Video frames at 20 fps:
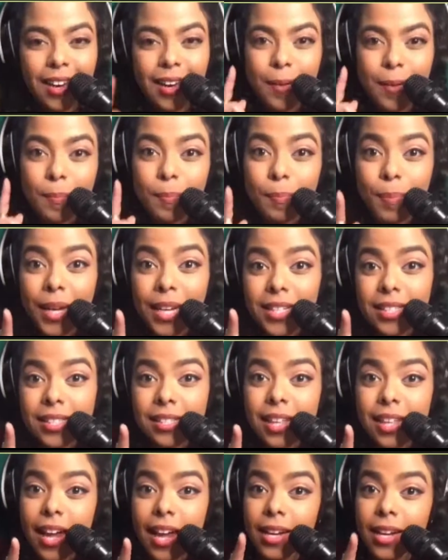it's
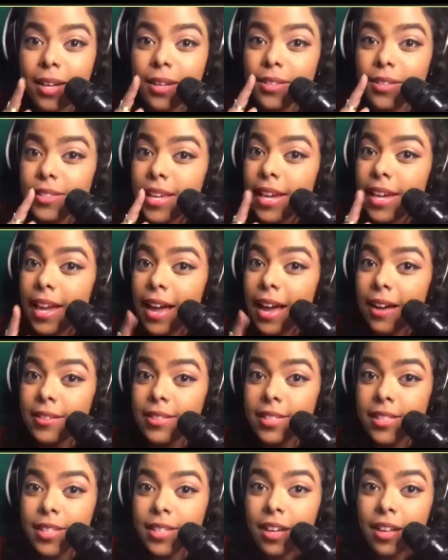bass line. I was like, how
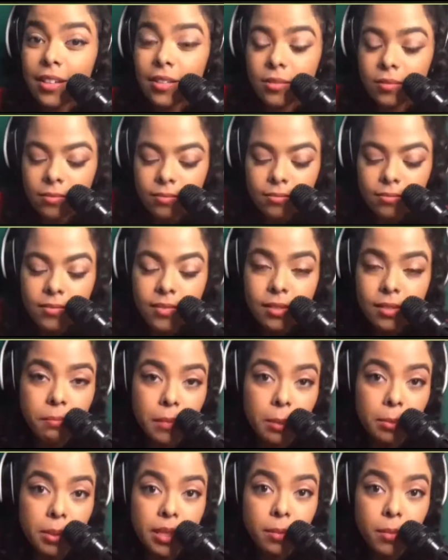does it go?
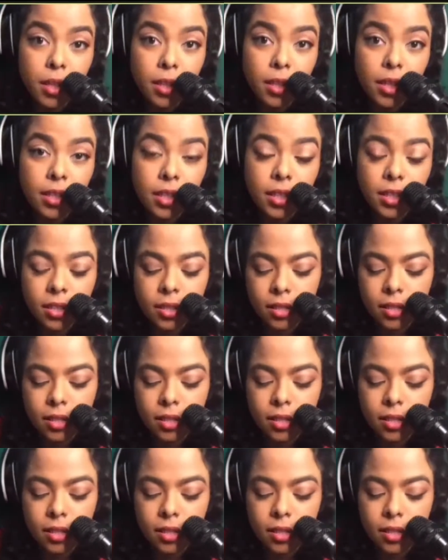Maybe something like this.